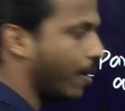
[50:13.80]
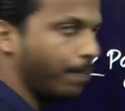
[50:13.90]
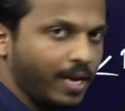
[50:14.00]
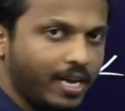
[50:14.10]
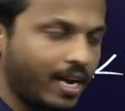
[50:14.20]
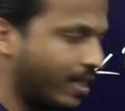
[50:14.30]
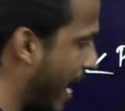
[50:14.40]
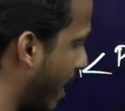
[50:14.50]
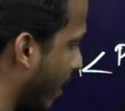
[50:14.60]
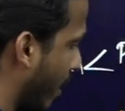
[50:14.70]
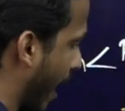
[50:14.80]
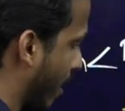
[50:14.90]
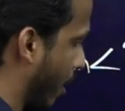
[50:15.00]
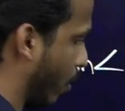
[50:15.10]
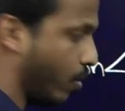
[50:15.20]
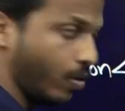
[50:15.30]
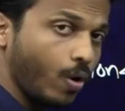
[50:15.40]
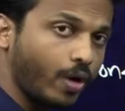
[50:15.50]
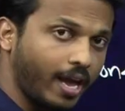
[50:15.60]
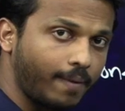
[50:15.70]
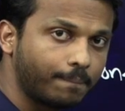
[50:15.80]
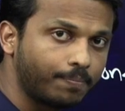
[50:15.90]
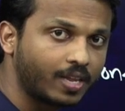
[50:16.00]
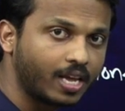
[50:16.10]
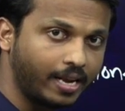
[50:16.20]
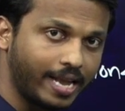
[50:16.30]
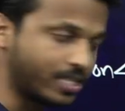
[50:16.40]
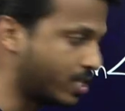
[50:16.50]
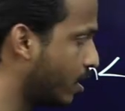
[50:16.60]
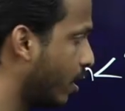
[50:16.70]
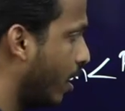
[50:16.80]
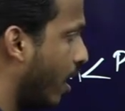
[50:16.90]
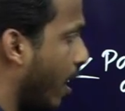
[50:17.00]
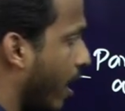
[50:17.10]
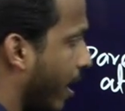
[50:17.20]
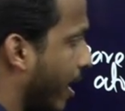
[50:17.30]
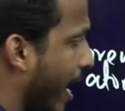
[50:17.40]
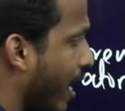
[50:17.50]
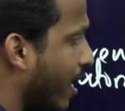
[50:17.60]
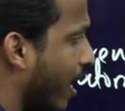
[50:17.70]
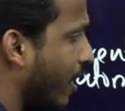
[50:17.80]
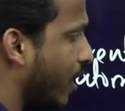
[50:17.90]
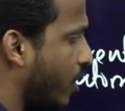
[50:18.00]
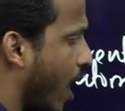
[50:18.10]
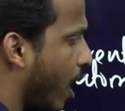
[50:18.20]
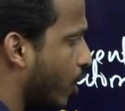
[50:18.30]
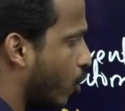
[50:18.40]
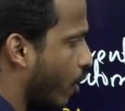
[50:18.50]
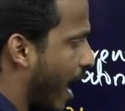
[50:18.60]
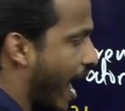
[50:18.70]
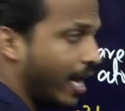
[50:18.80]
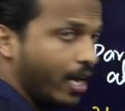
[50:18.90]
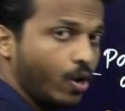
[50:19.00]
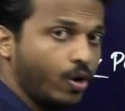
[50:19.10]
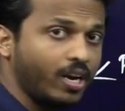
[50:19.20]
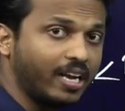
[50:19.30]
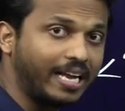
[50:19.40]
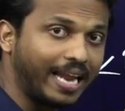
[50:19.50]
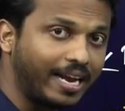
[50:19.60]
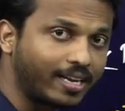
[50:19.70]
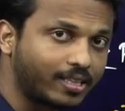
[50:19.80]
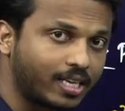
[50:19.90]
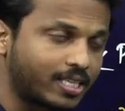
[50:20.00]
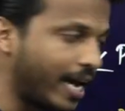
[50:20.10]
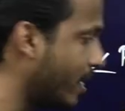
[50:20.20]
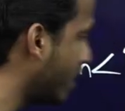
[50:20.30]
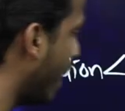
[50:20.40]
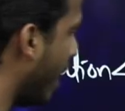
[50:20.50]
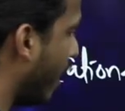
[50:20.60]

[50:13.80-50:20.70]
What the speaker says: are bigger than cation. Okay. Next. Greater the charge on anion, greater the size.